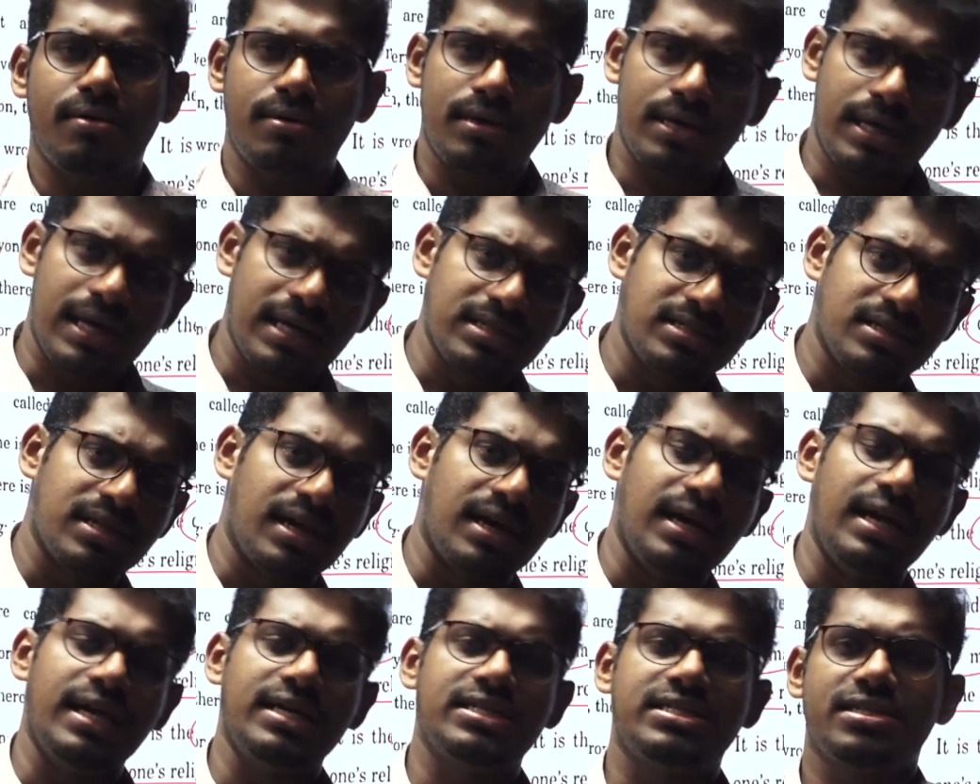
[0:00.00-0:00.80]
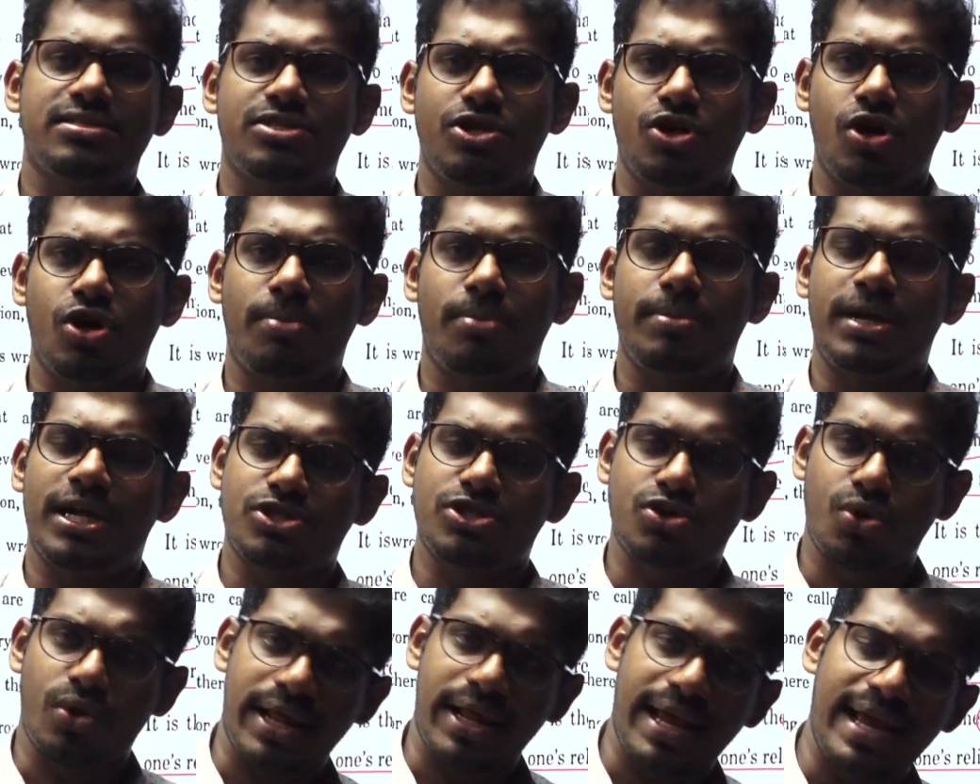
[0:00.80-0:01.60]
his religious
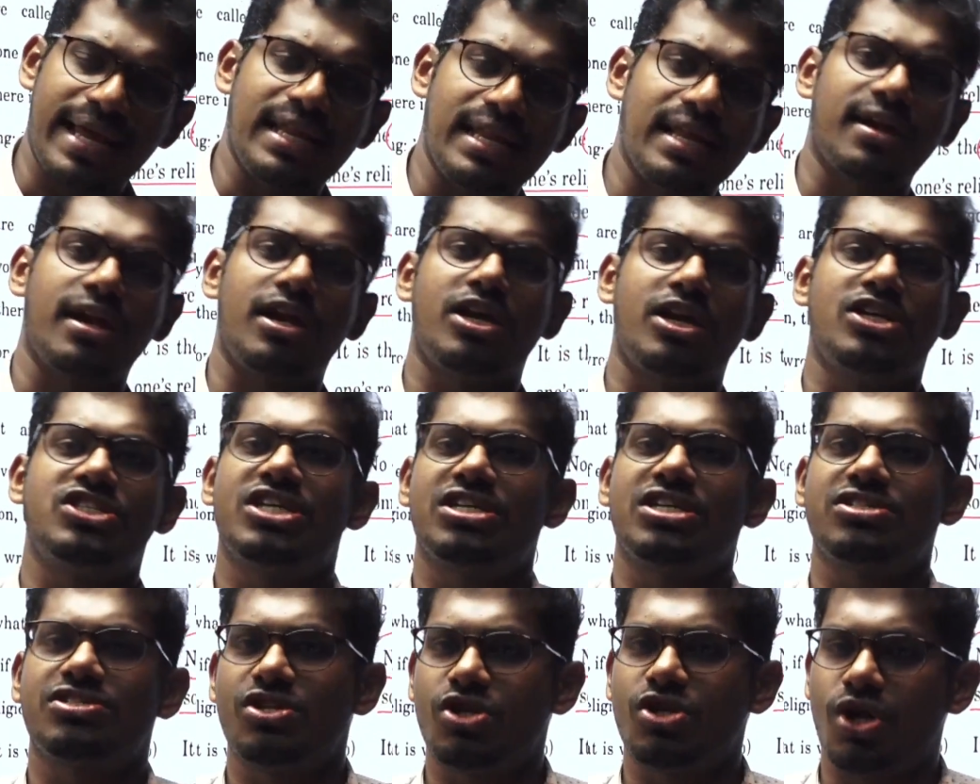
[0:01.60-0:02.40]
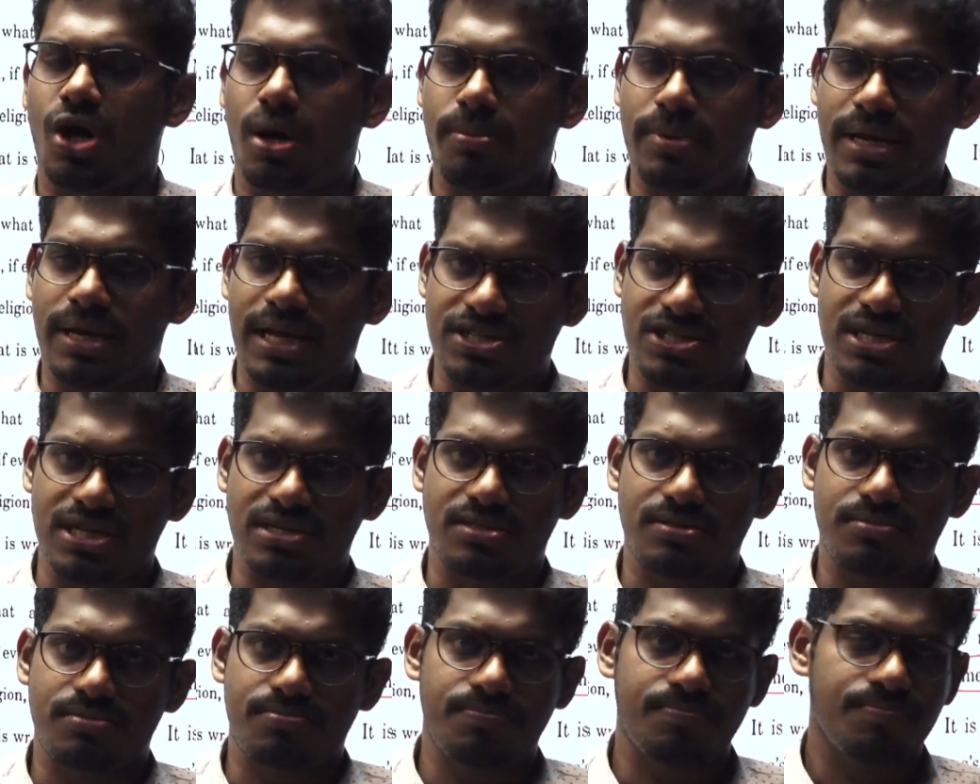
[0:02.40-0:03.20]
denomination or any religious
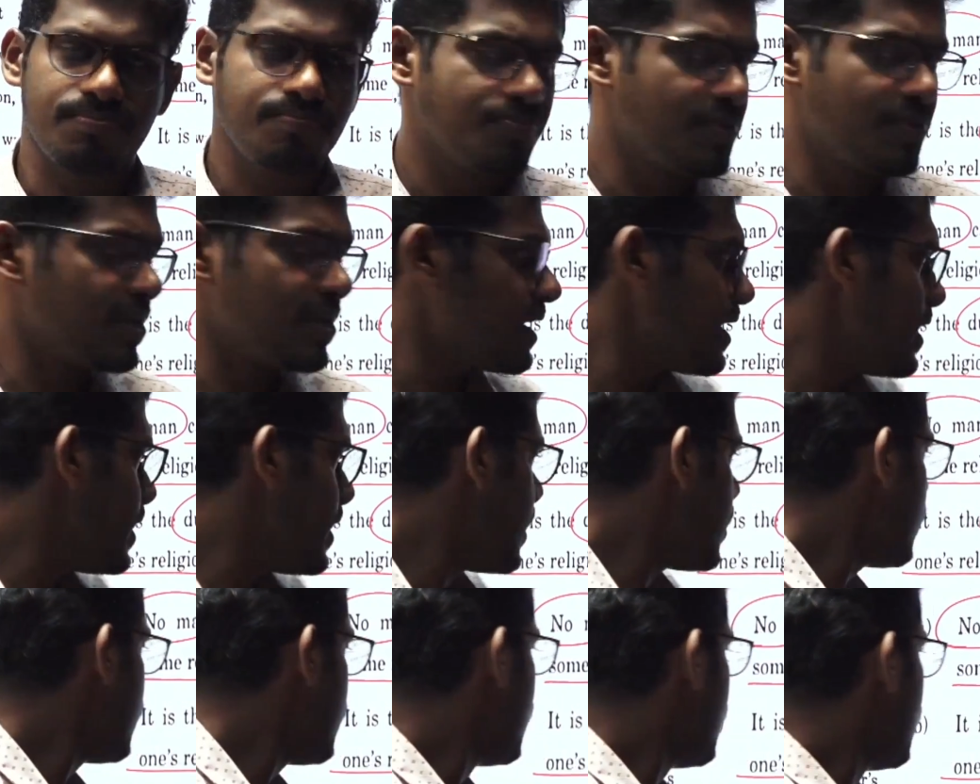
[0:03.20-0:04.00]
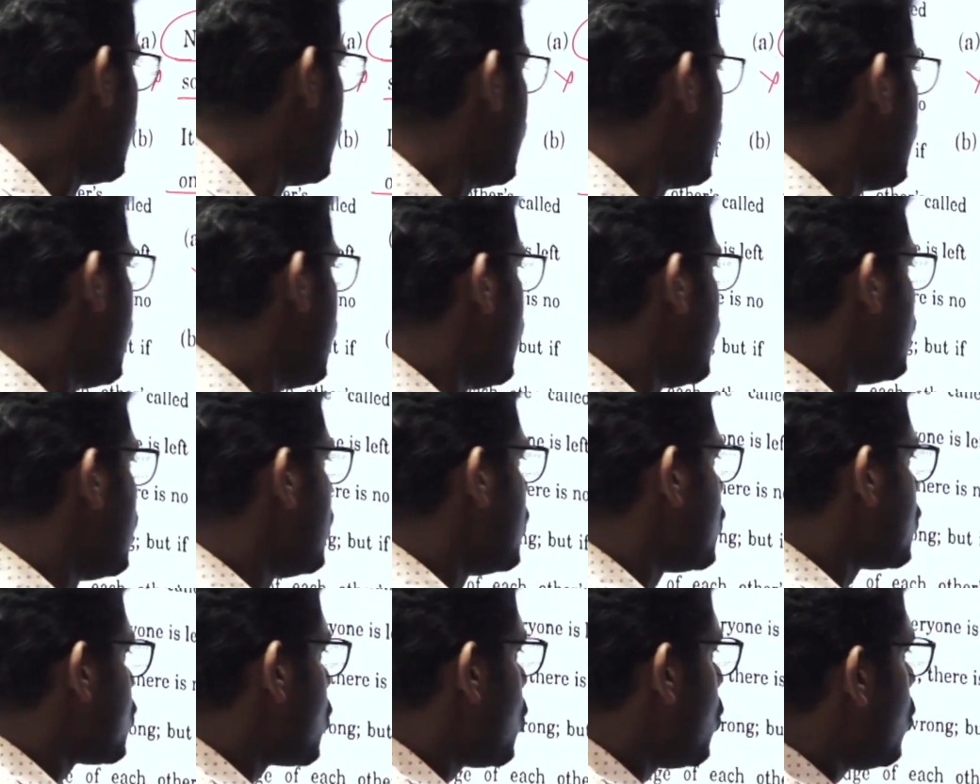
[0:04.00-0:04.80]
denominations. Clear?
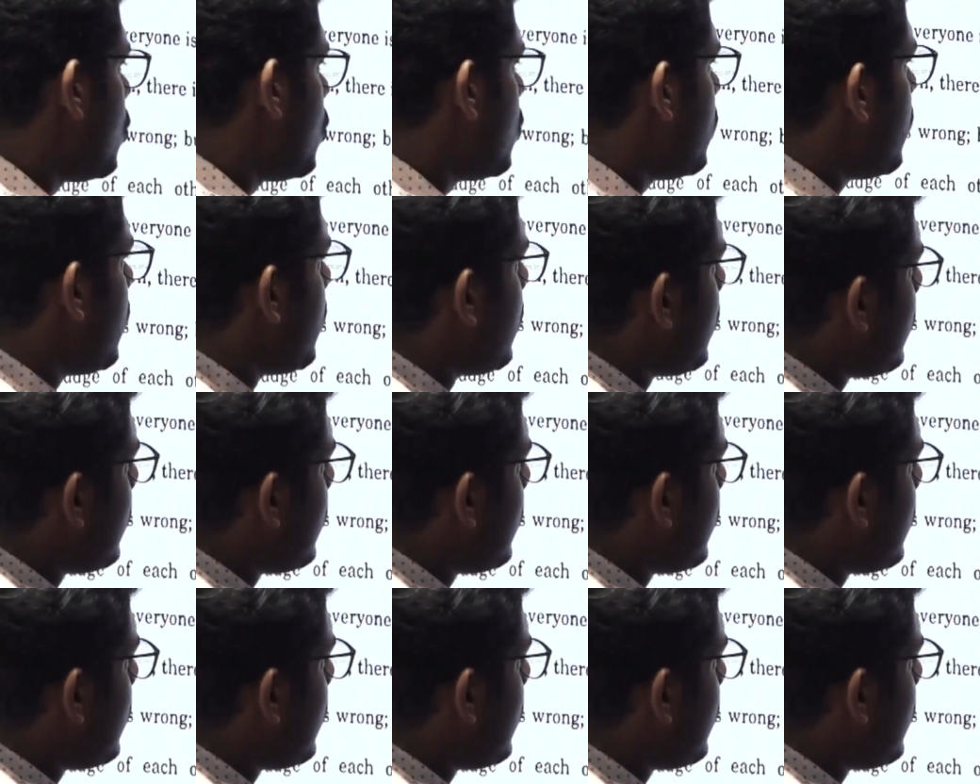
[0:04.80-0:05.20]
So,